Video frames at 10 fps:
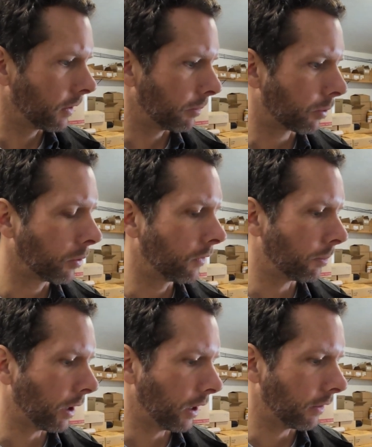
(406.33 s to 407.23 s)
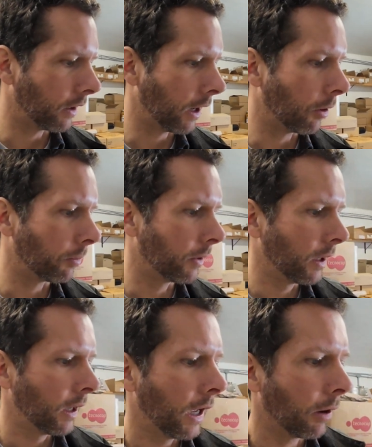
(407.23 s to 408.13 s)
improved upon, and help
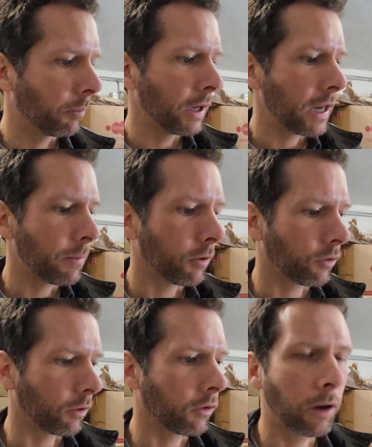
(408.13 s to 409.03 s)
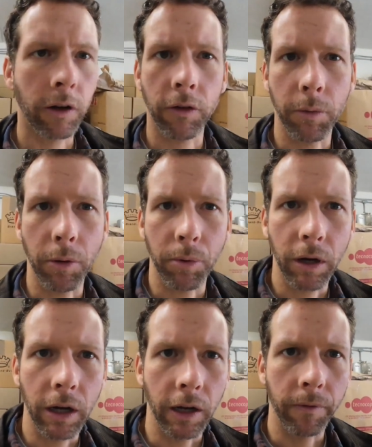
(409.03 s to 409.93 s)
beekeepers who are serious about
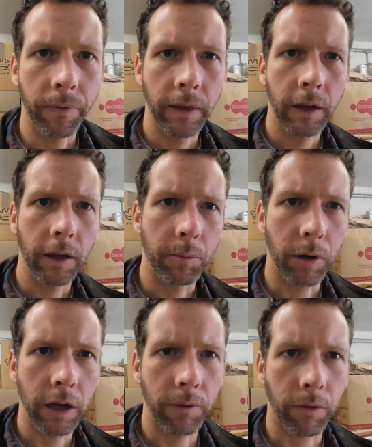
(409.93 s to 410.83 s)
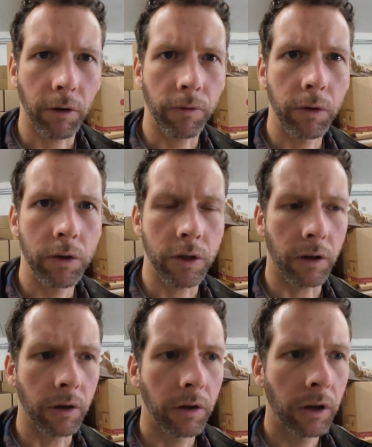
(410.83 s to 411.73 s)
breeding and breeding for a
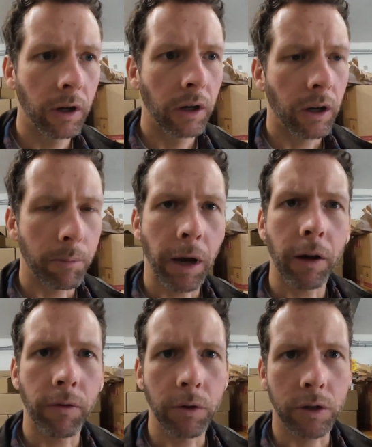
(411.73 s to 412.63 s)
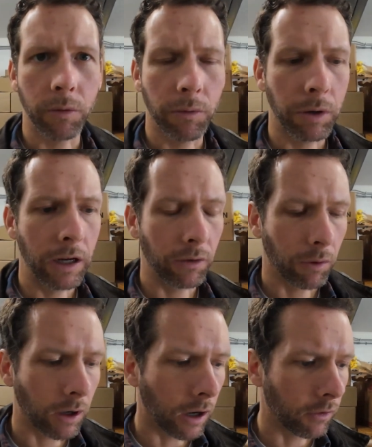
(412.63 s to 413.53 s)
better future with bees, in
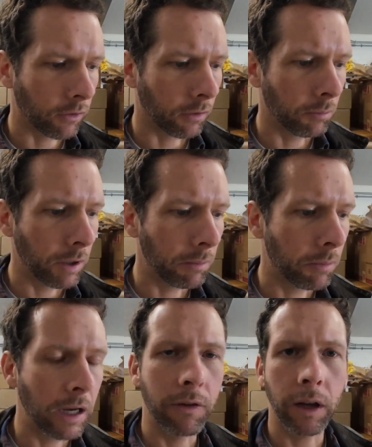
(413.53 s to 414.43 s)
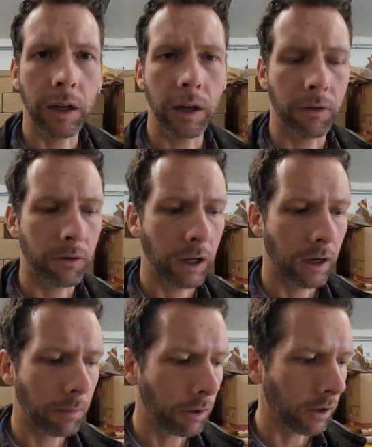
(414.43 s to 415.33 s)
regards to bees that can
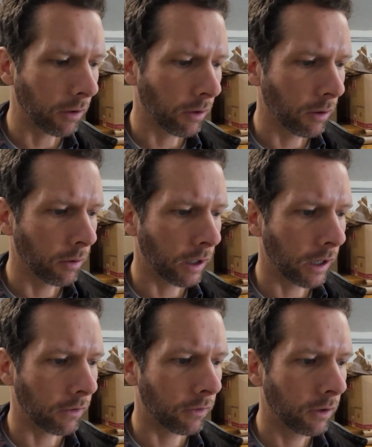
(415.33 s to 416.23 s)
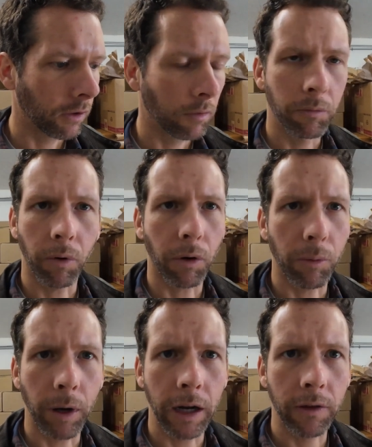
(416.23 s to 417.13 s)
stand up on their own against
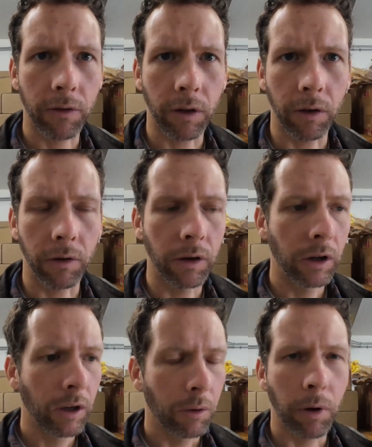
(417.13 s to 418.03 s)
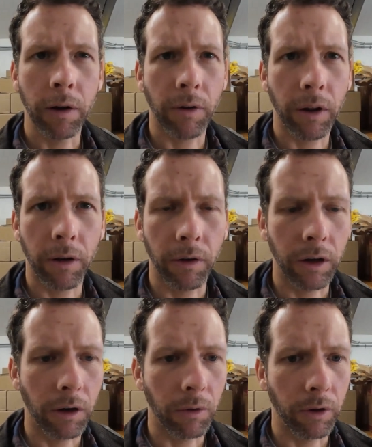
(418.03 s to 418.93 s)
varroa mites and whatever other,
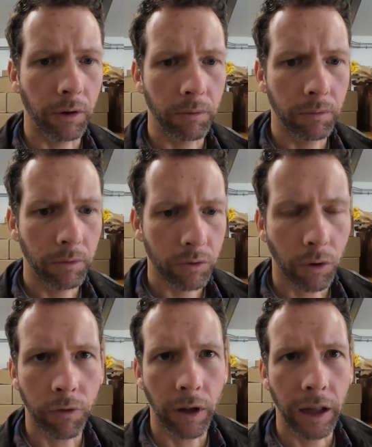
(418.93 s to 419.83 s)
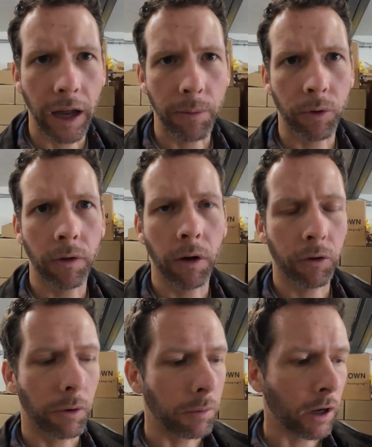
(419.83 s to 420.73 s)
the Tropholaylaps, whatever
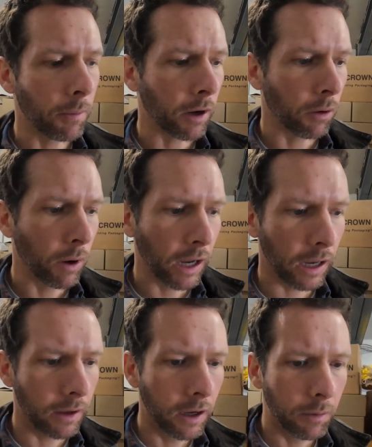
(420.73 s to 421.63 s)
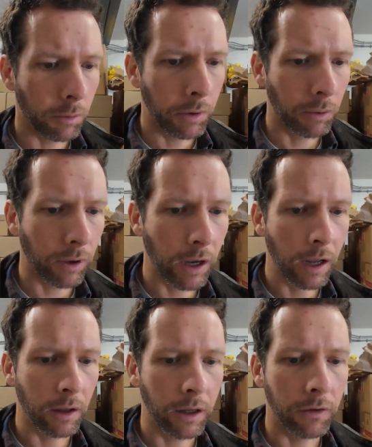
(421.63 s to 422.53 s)
might be coming our way, but be able
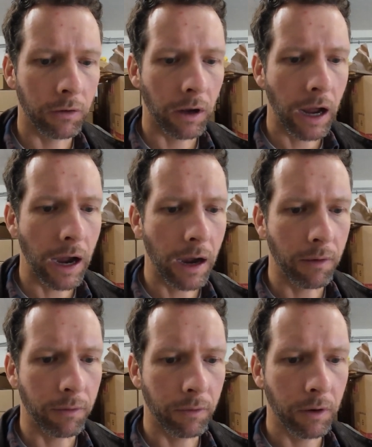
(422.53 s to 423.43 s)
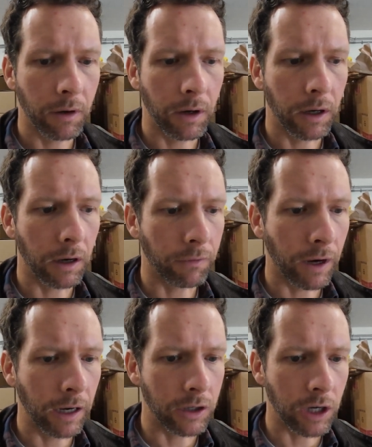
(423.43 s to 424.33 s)
to at least have a
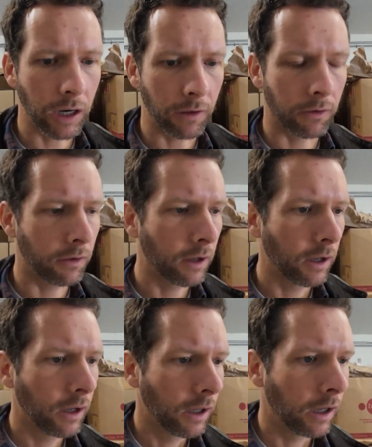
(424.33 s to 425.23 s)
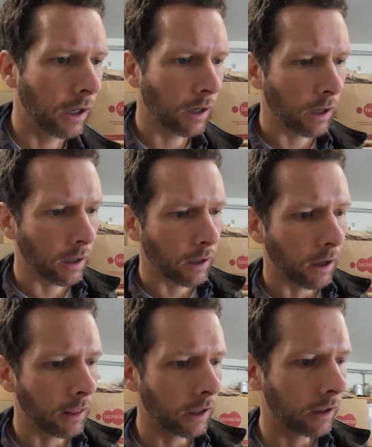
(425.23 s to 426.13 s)
fighting chance. And
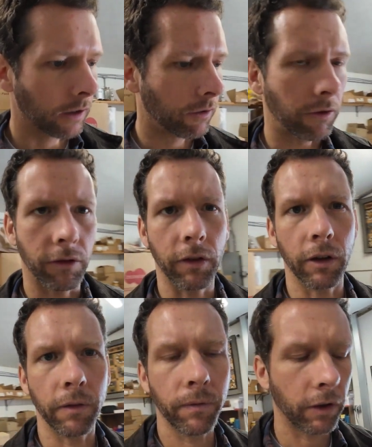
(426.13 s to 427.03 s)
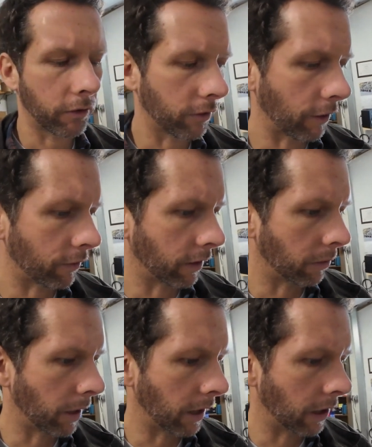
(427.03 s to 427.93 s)
I think that this is definitely
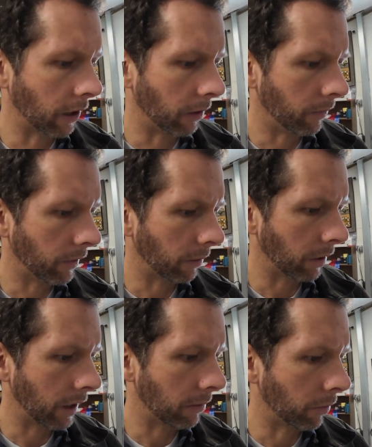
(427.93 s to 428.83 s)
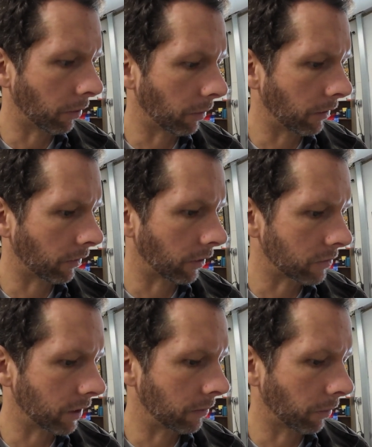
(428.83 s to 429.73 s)
the way to go. And we need more
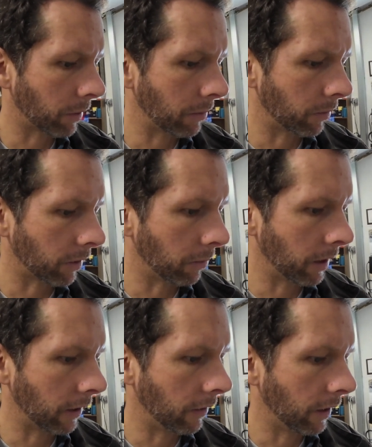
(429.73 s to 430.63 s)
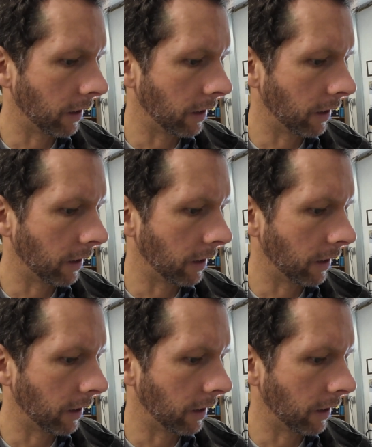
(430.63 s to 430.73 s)
research. We need more people committed